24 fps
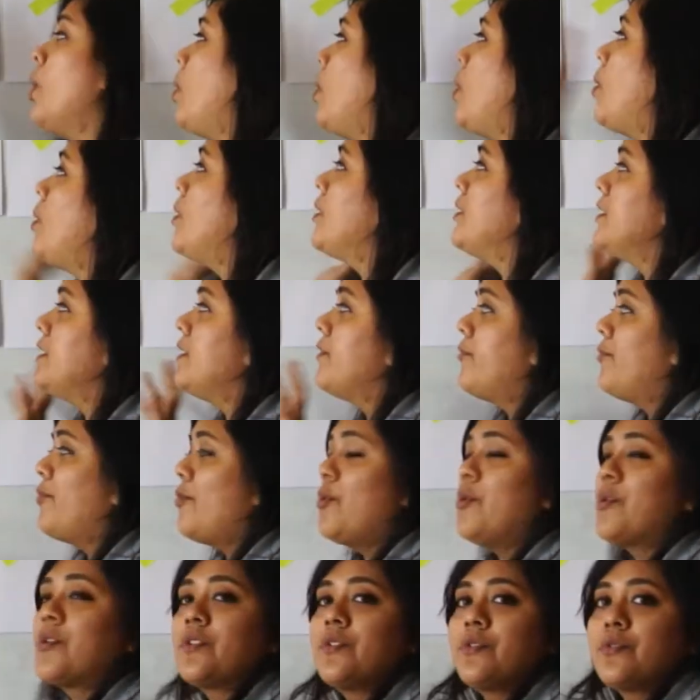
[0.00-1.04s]
on the
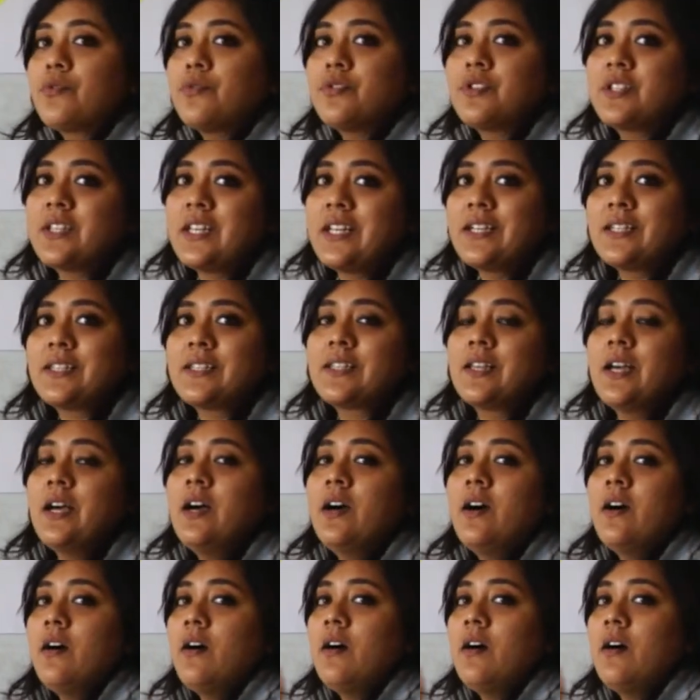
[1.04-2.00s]
4 to 6